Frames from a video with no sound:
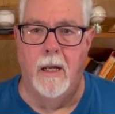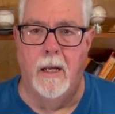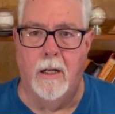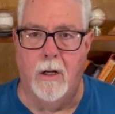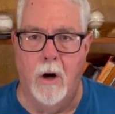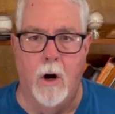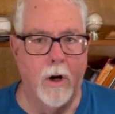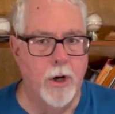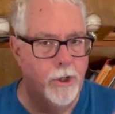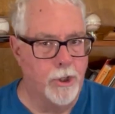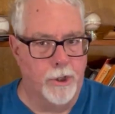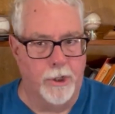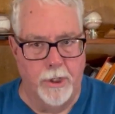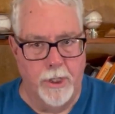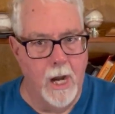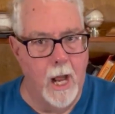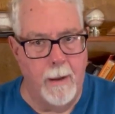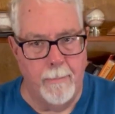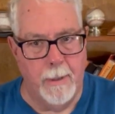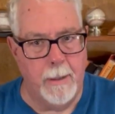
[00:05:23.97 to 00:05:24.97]
Cars should
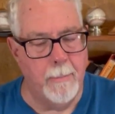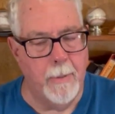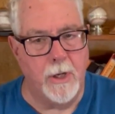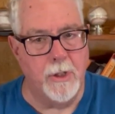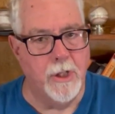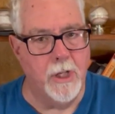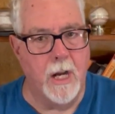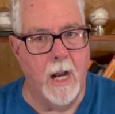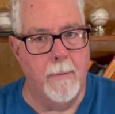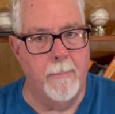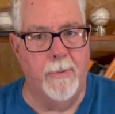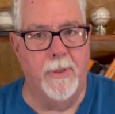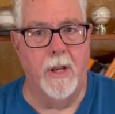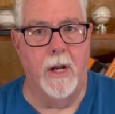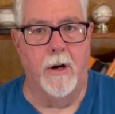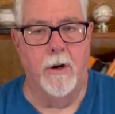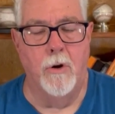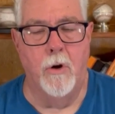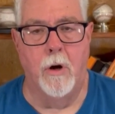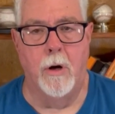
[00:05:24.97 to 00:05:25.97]
not be bunching up
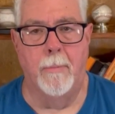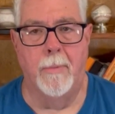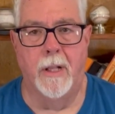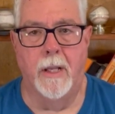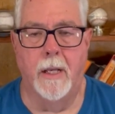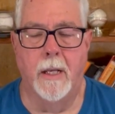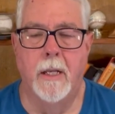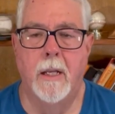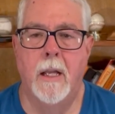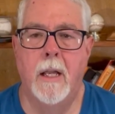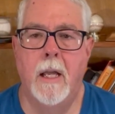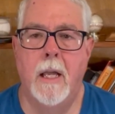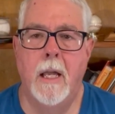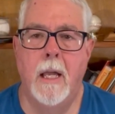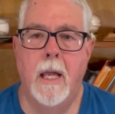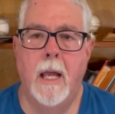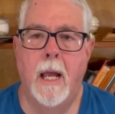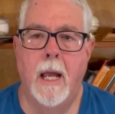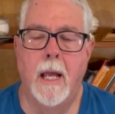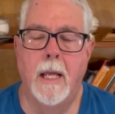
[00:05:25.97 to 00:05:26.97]
there normally.
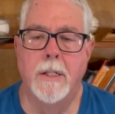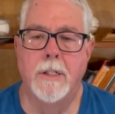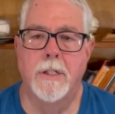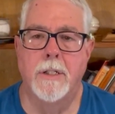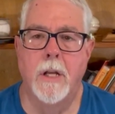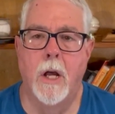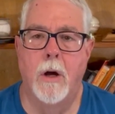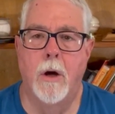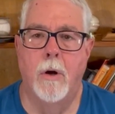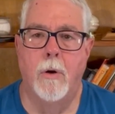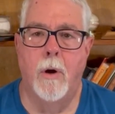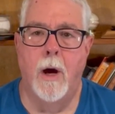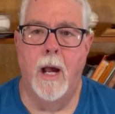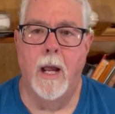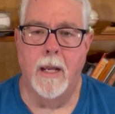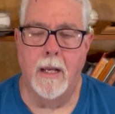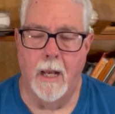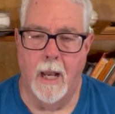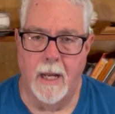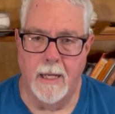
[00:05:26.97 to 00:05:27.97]
And so
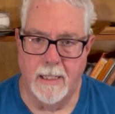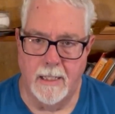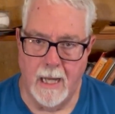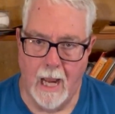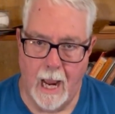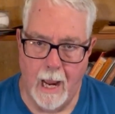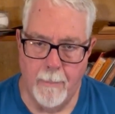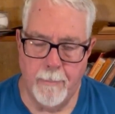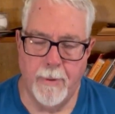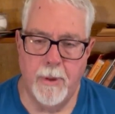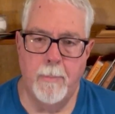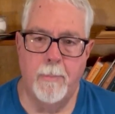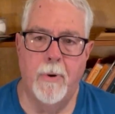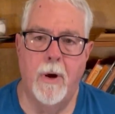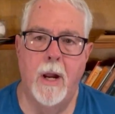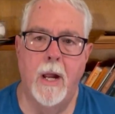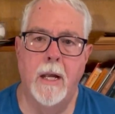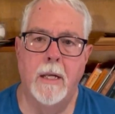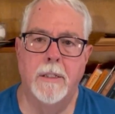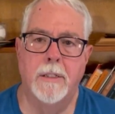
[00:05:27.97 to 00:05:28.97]
I tap the
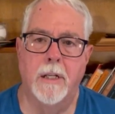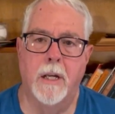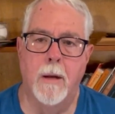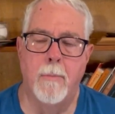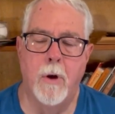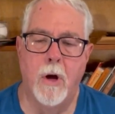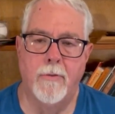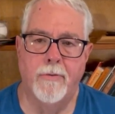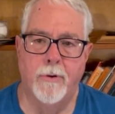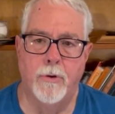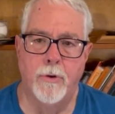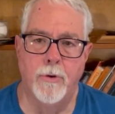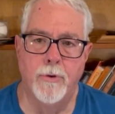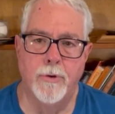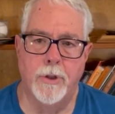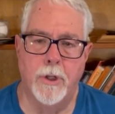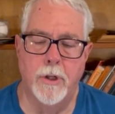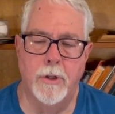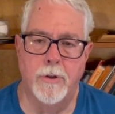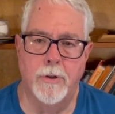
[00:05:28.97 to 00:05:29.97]
brake to come off
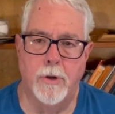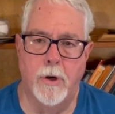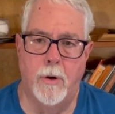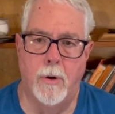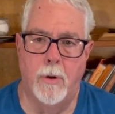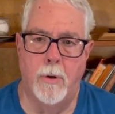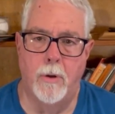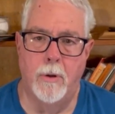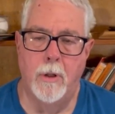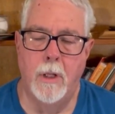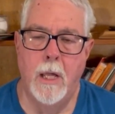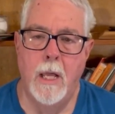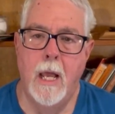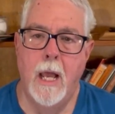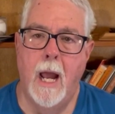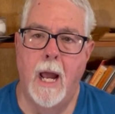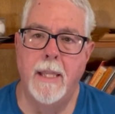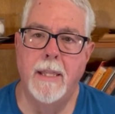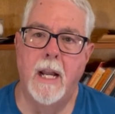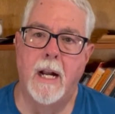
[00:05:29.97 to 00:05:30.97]
cruise control,
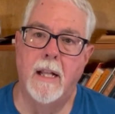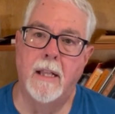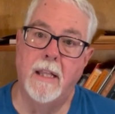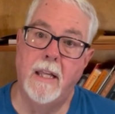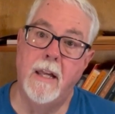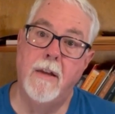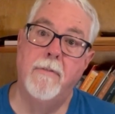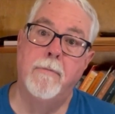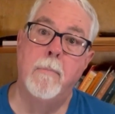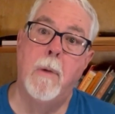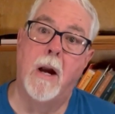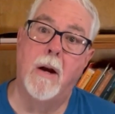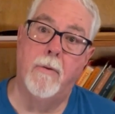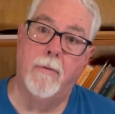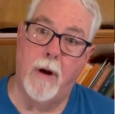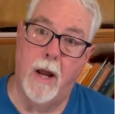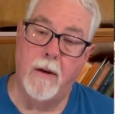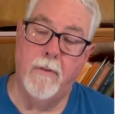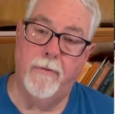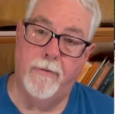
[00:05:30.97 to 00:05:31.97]
and then I leave my
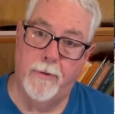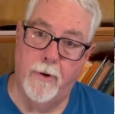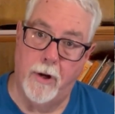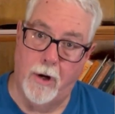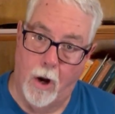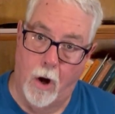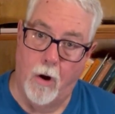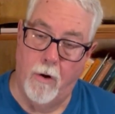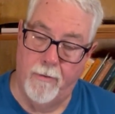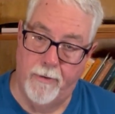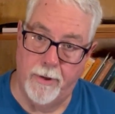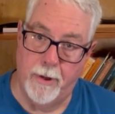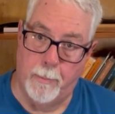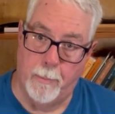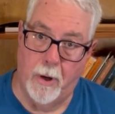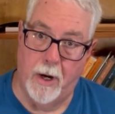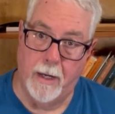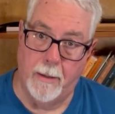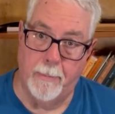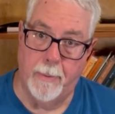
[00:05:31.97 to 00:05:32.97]
right foot over the
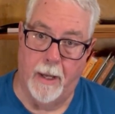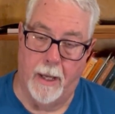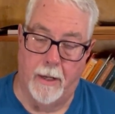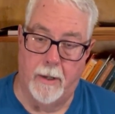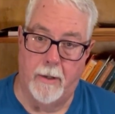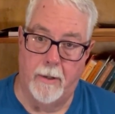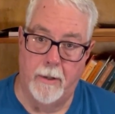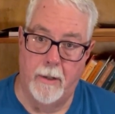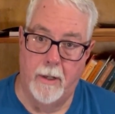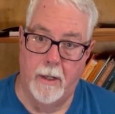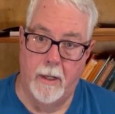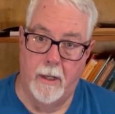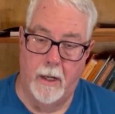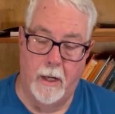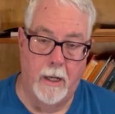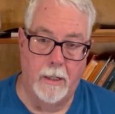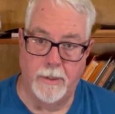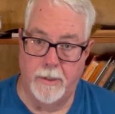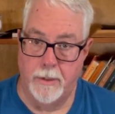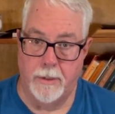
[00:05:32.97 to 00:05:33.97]
brake pedal.
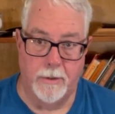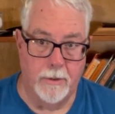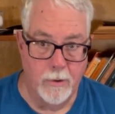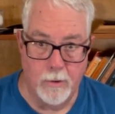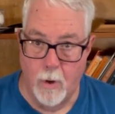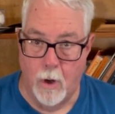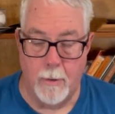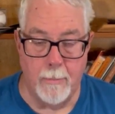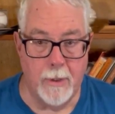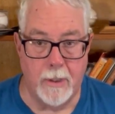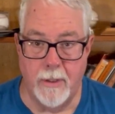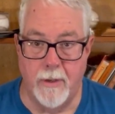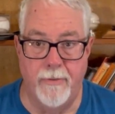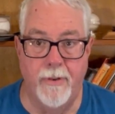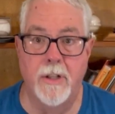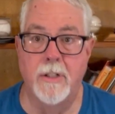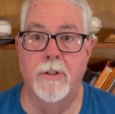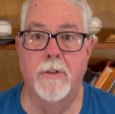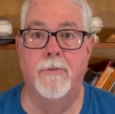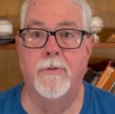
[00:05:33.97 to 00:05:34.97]
Just normal
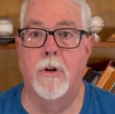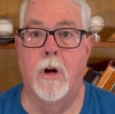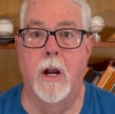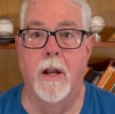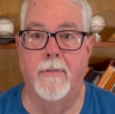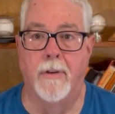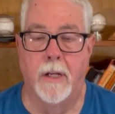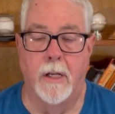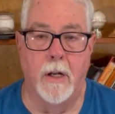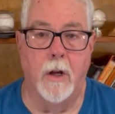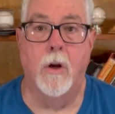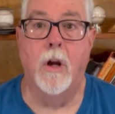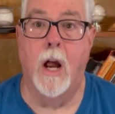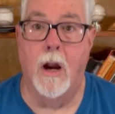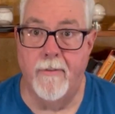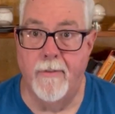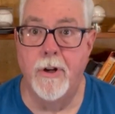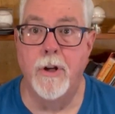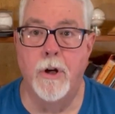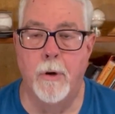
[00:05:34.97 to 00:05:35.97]
defensive driving,
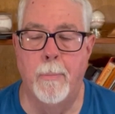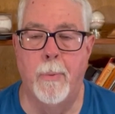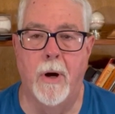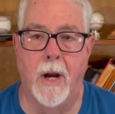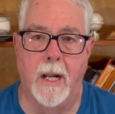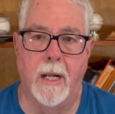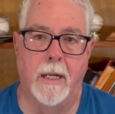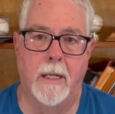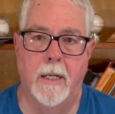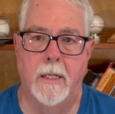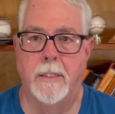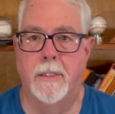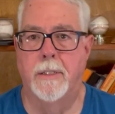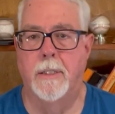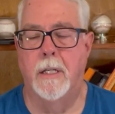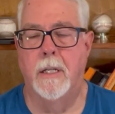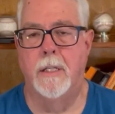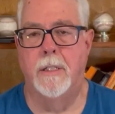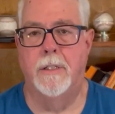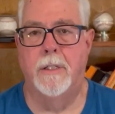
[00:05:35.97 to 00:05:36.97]
cover your brake, as
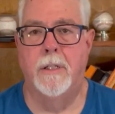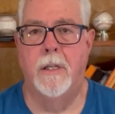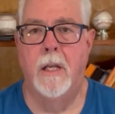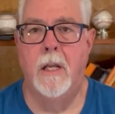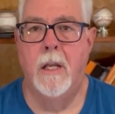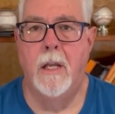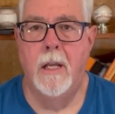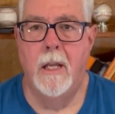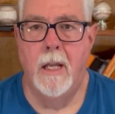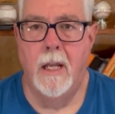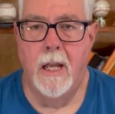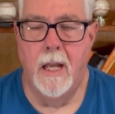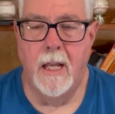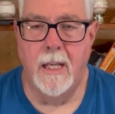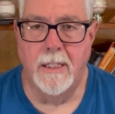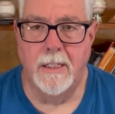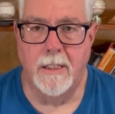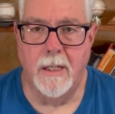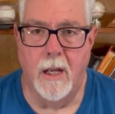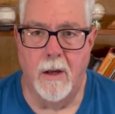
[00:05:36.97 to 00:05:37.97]

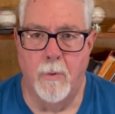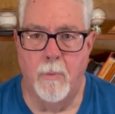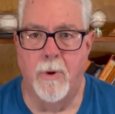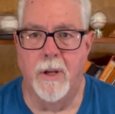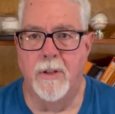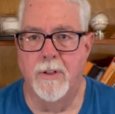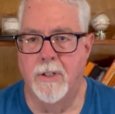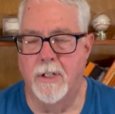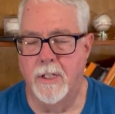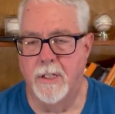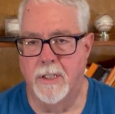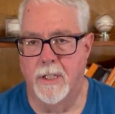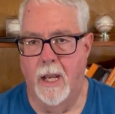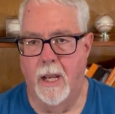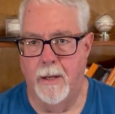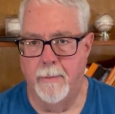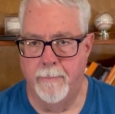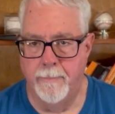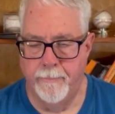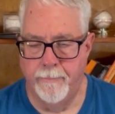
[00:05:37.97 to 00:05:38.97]
we used to say.